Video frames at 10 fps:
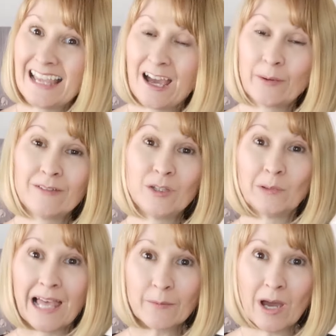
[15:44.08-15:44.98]
Now, if
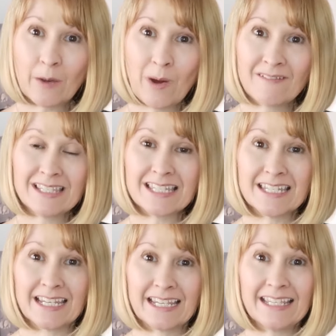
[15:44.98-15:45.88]
you like what I'm wearing
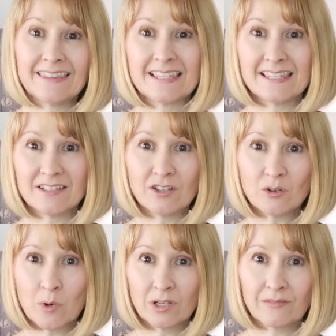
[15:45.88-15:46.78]
today, this is
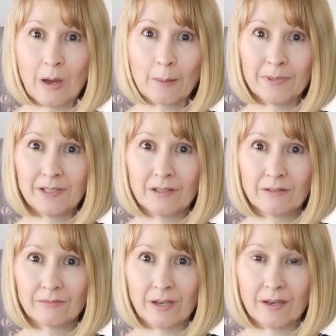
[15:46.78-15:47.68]
another one of our
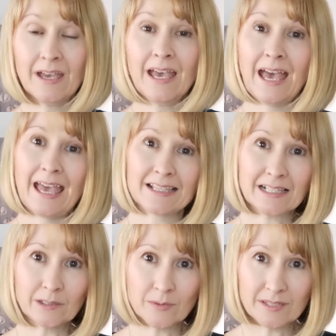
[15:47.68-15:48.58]
Minerva
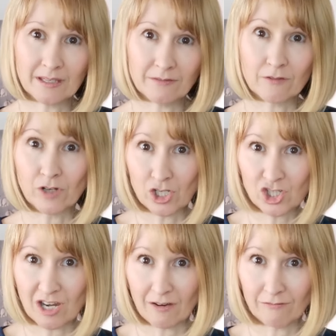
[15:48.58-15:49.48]
exclusive
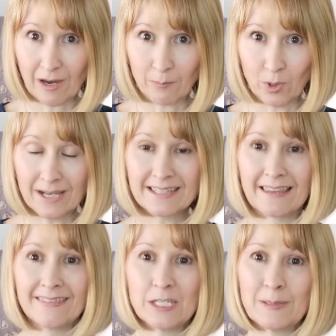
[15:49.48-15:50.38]
French Terry fabrics,
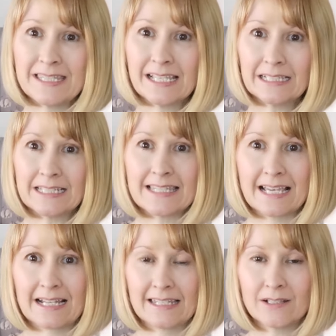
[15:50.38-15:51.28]
and this particular
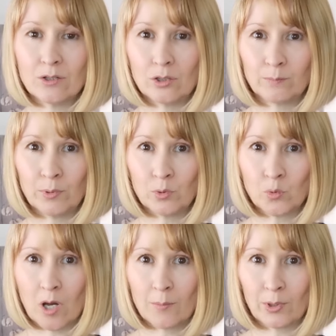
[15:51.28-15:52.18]
design is called
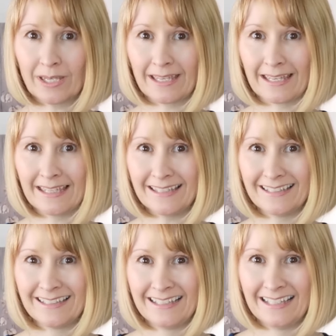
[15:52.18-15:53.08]
Boudoir Bouquet.